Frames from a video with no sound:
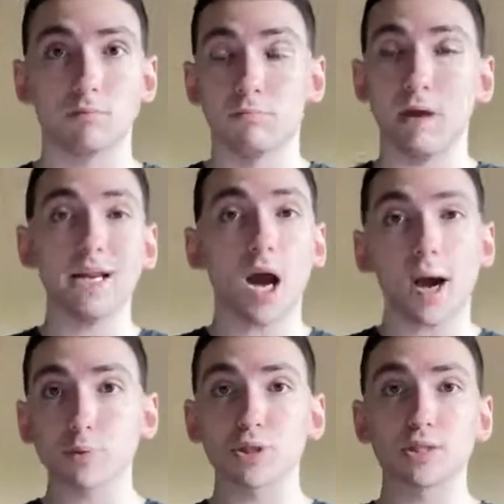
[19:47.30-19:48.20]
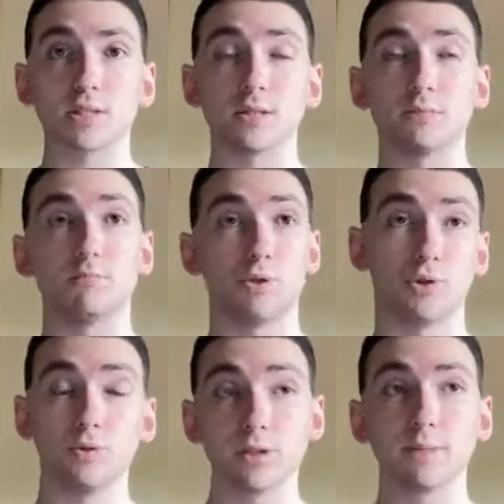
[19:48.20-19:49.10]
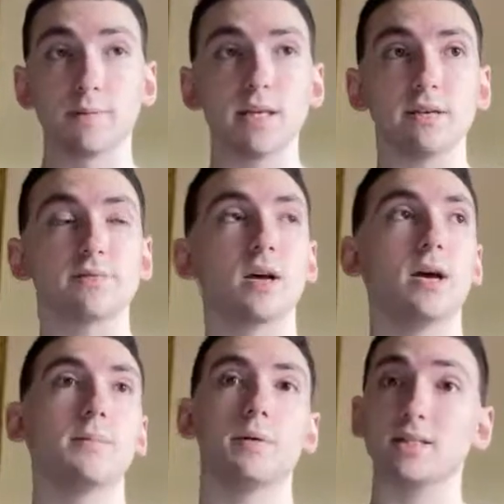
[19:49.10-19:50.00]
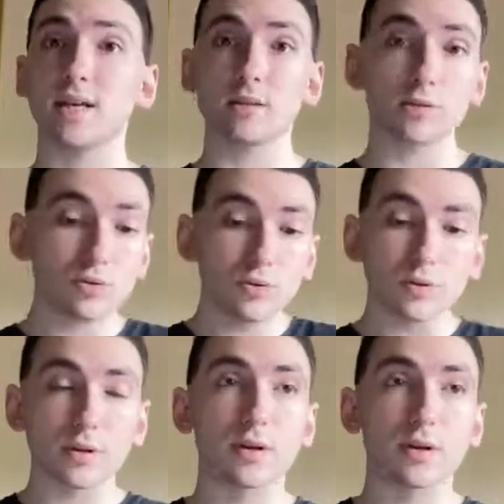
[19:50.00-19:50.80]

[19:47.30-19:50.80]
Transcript: many options to choose to believe, but it's not the truth.